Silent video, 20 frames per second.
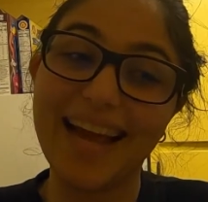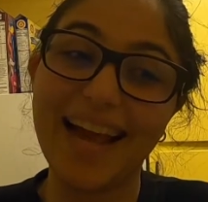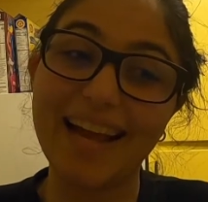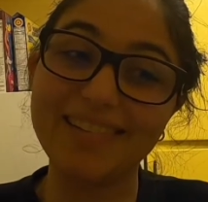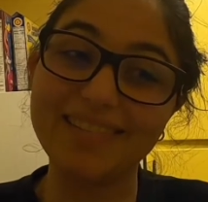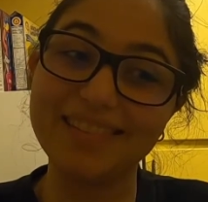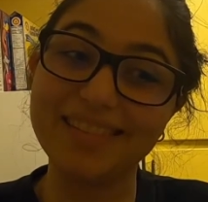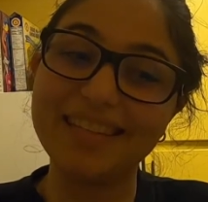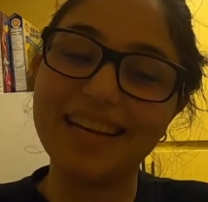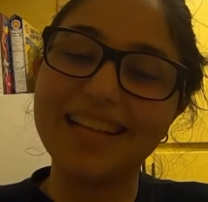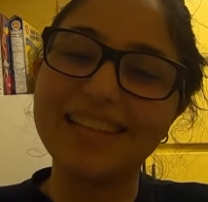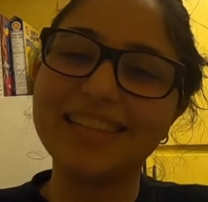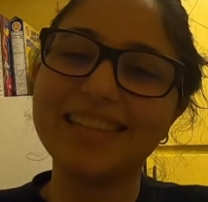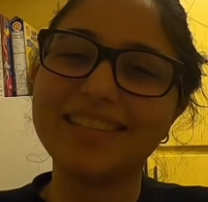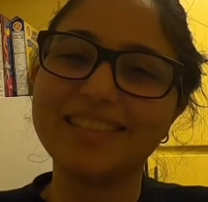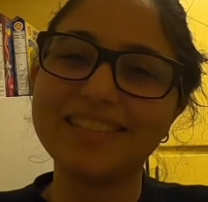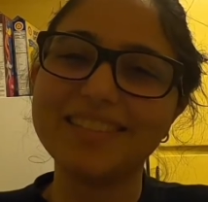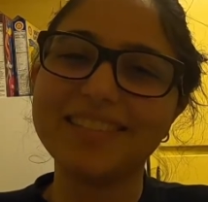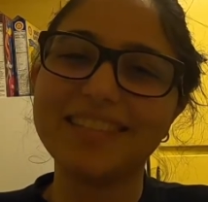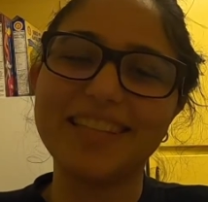I
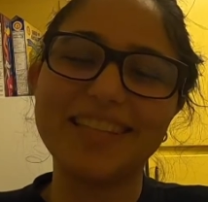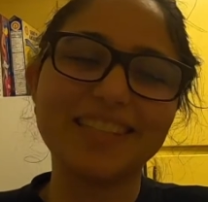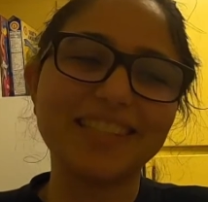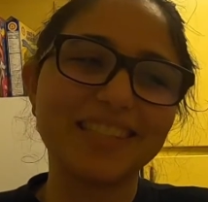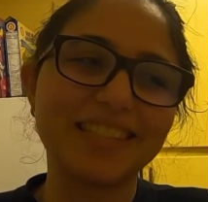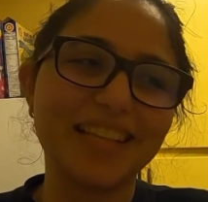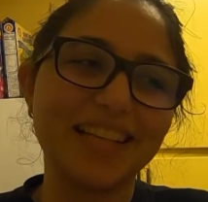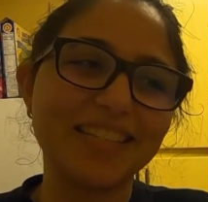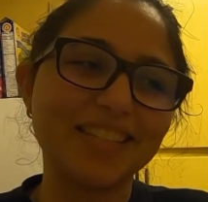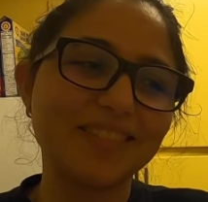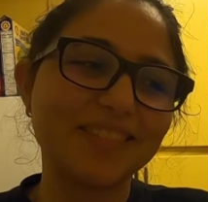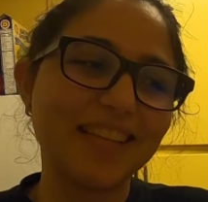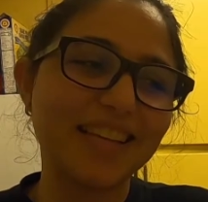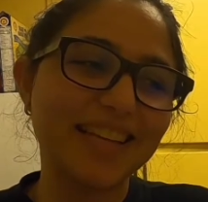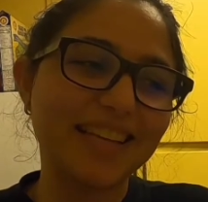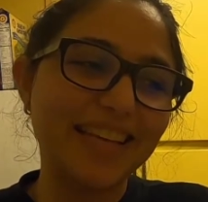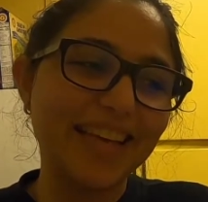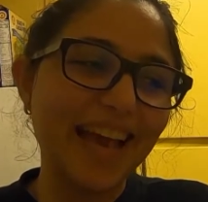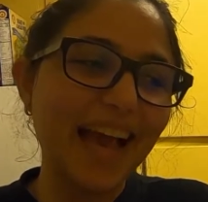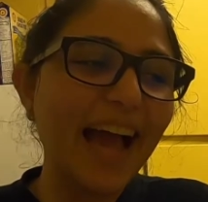literally said this in class. I was
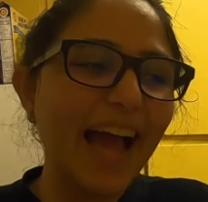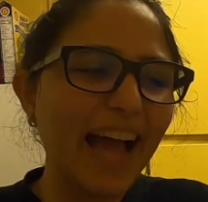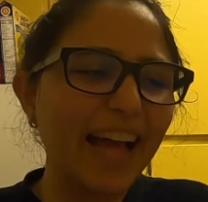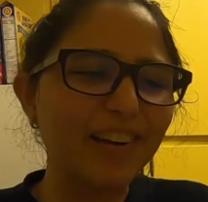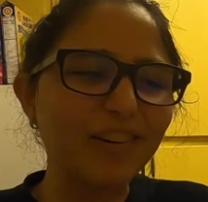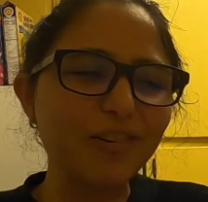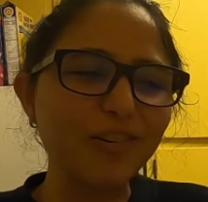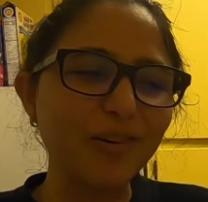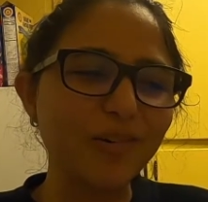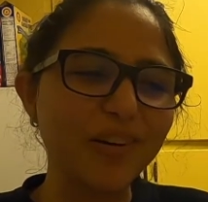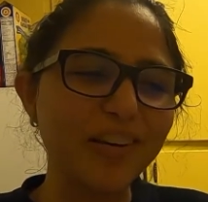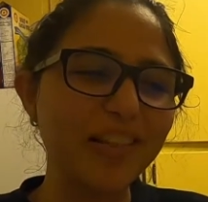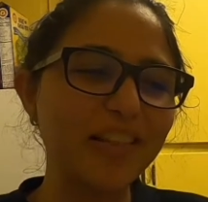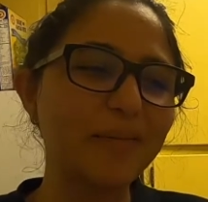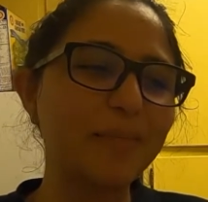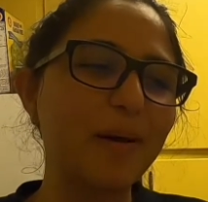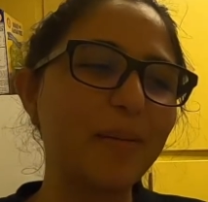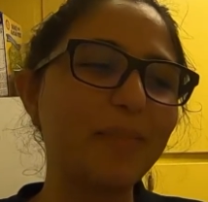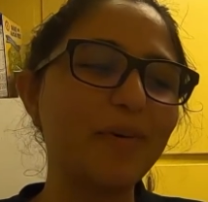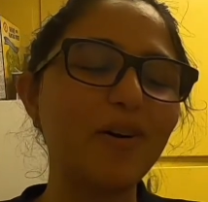like, yeah, I don't know
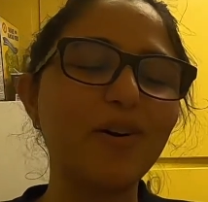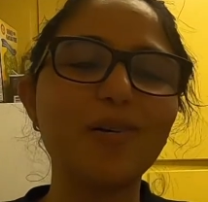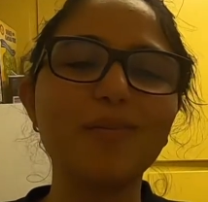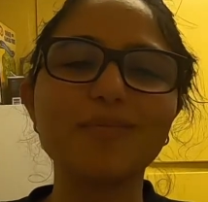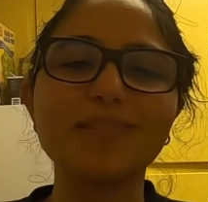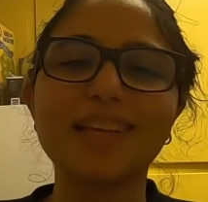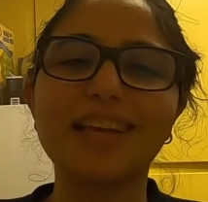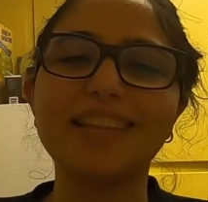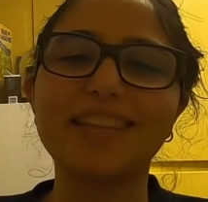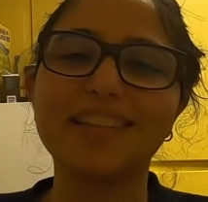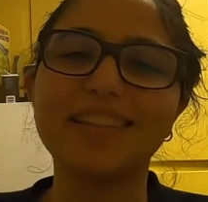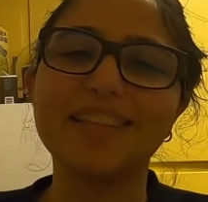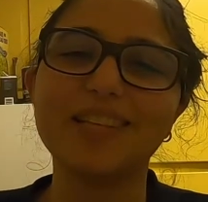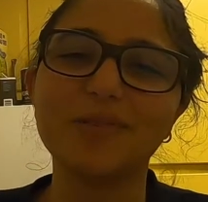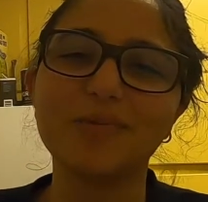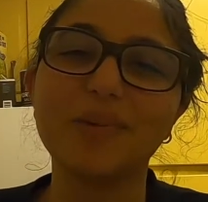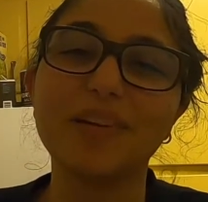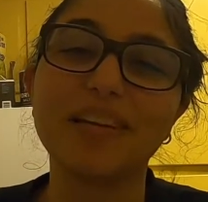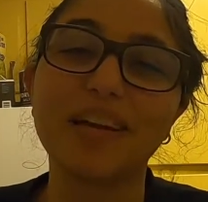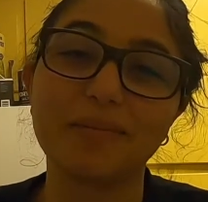anything about poems. And then
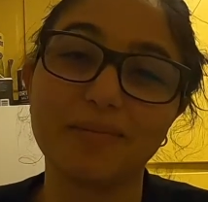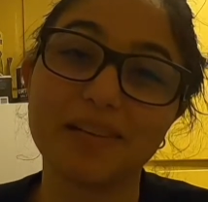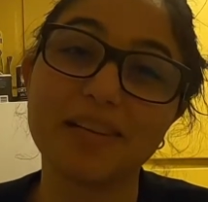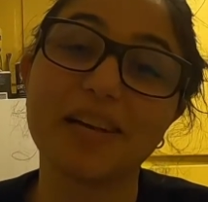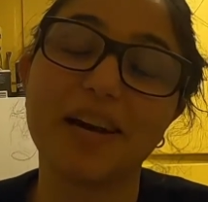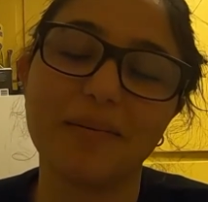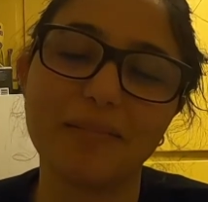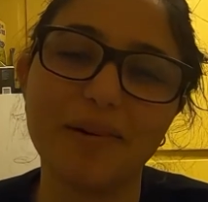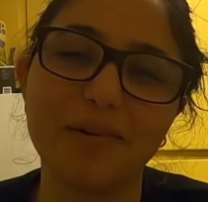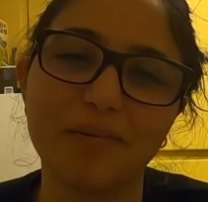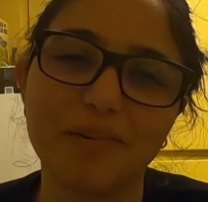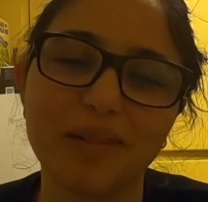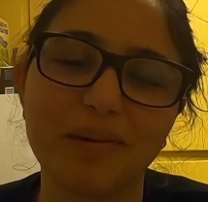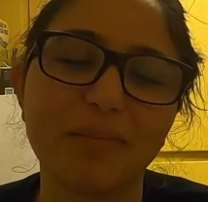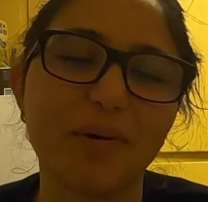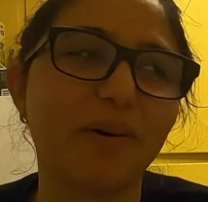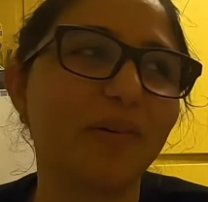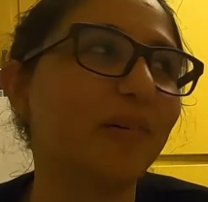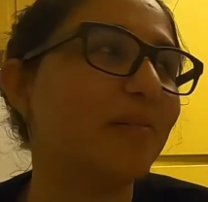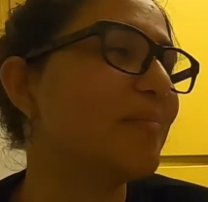this week I'm going to come in with a
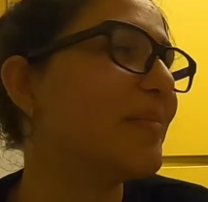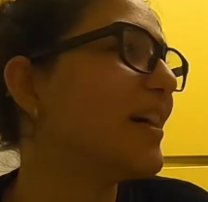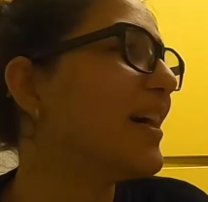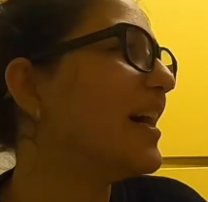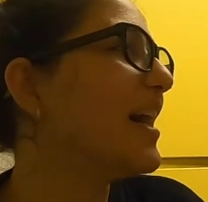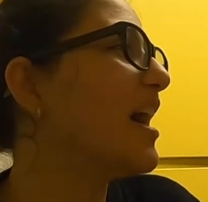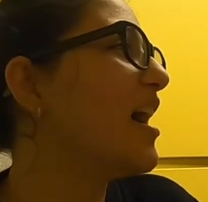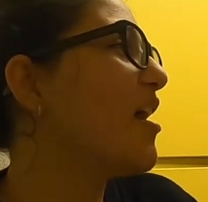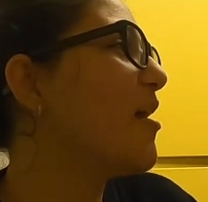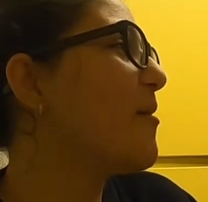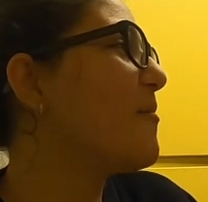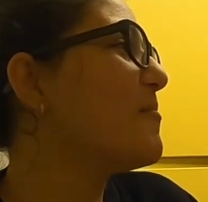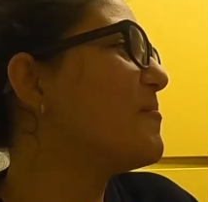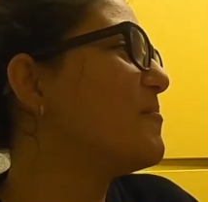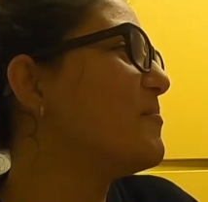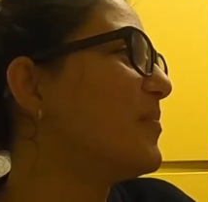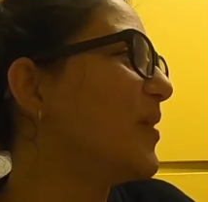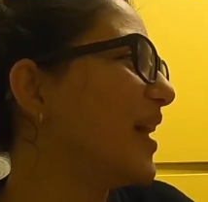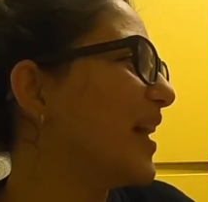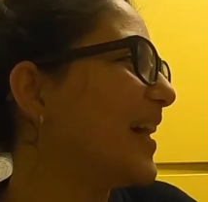poem.
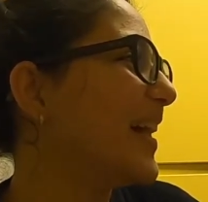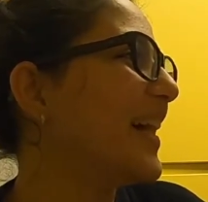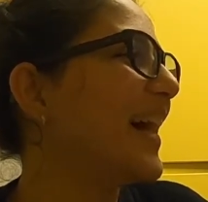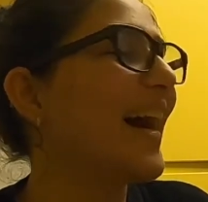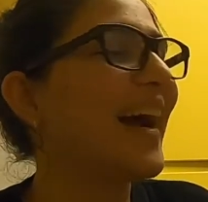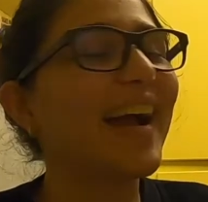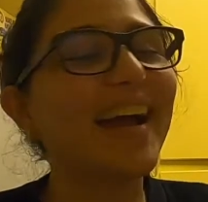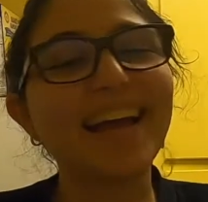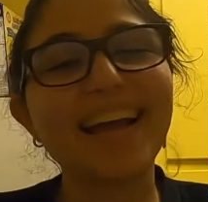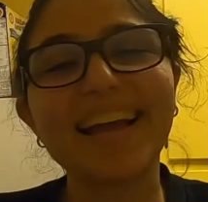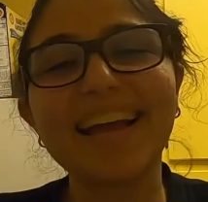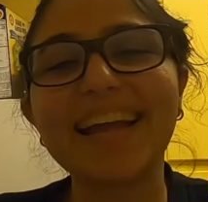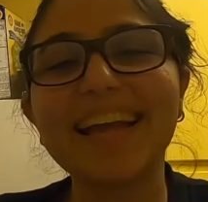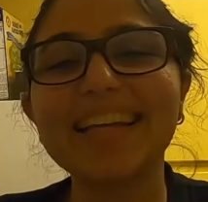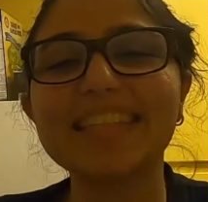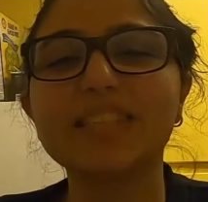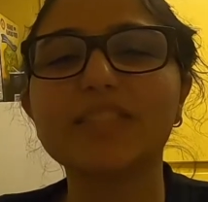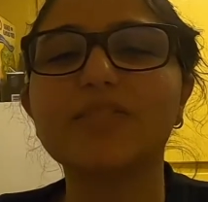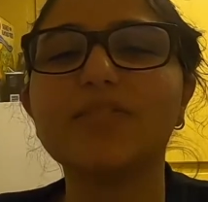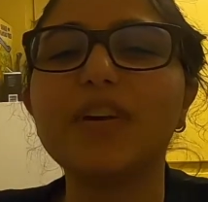But
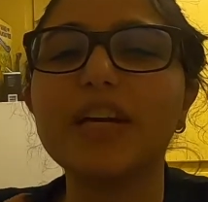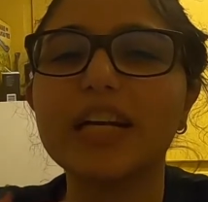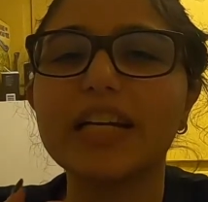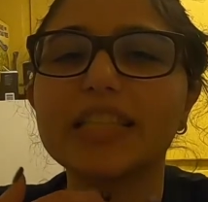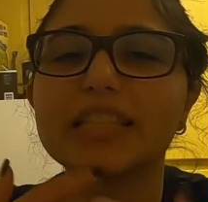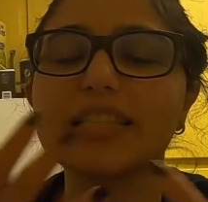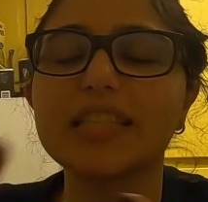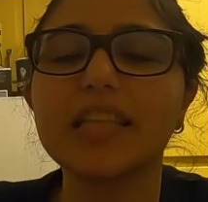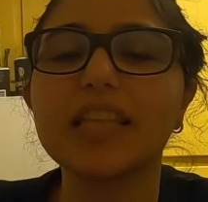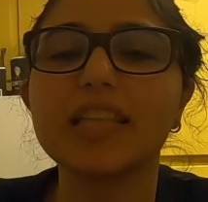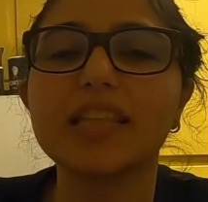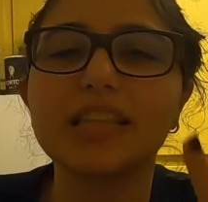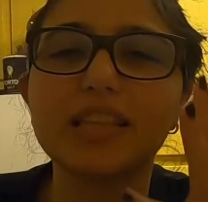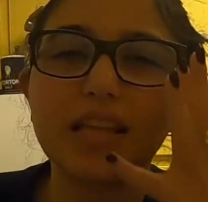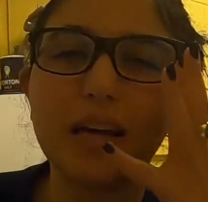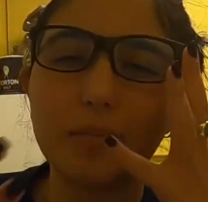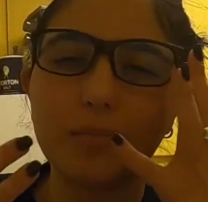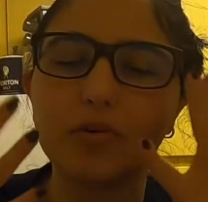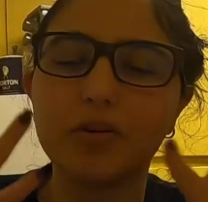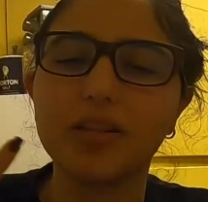it's a
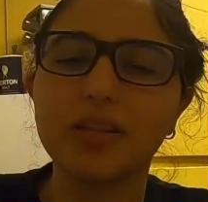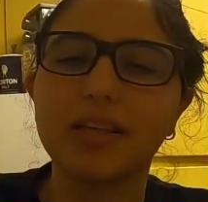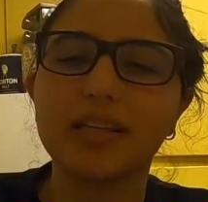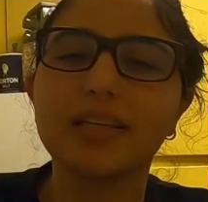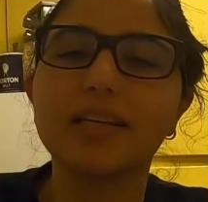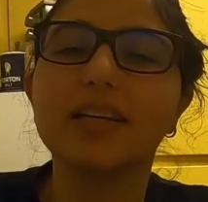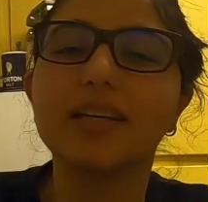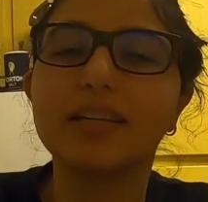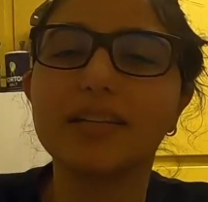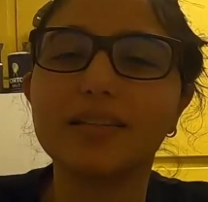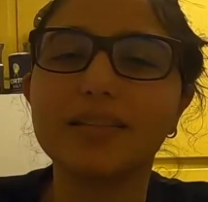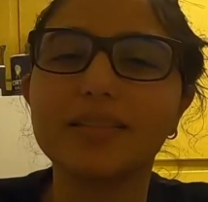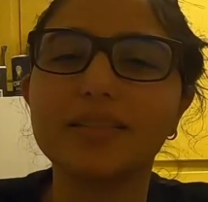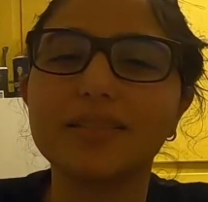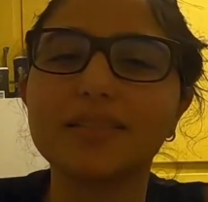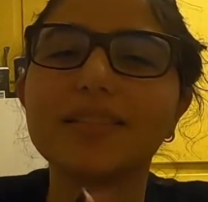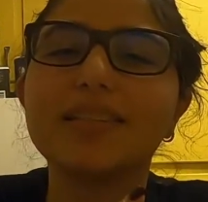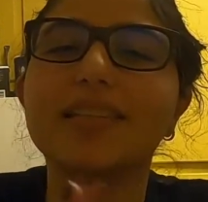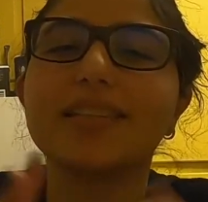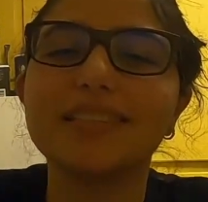lot more like,
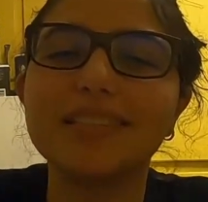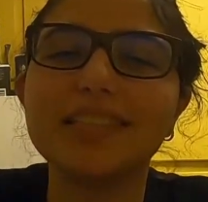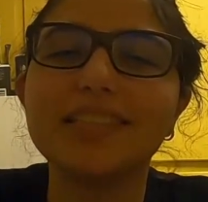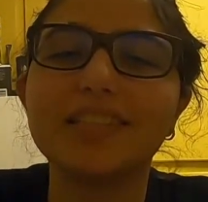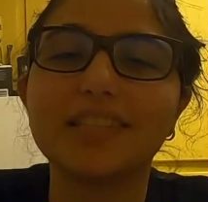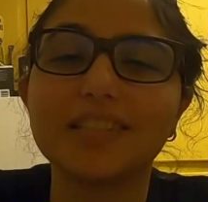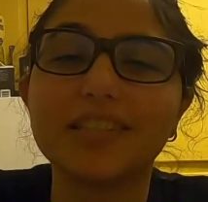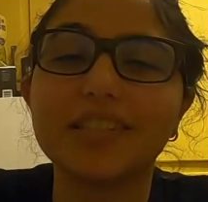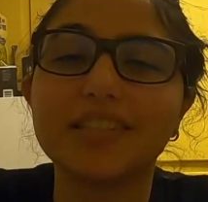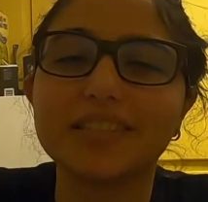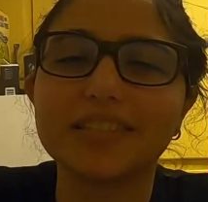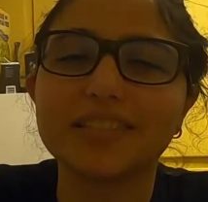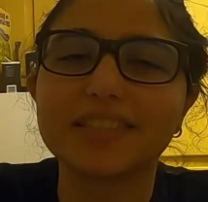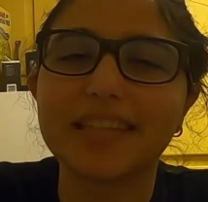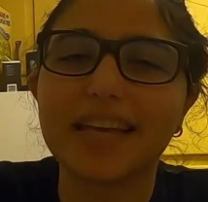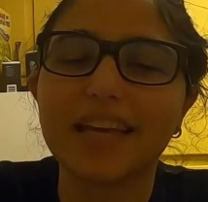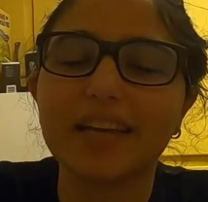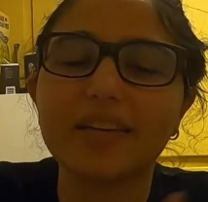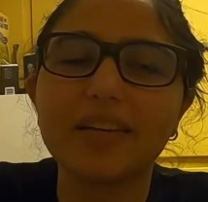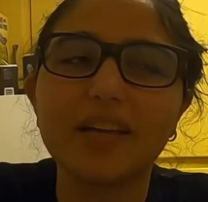it's easier to
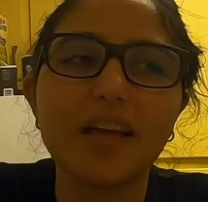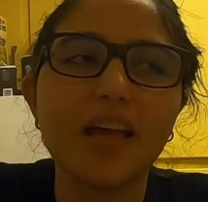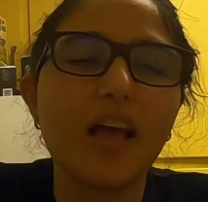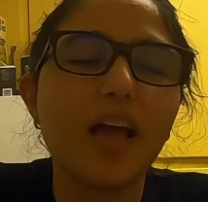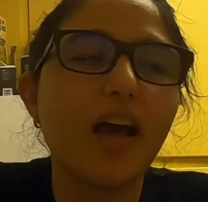understand.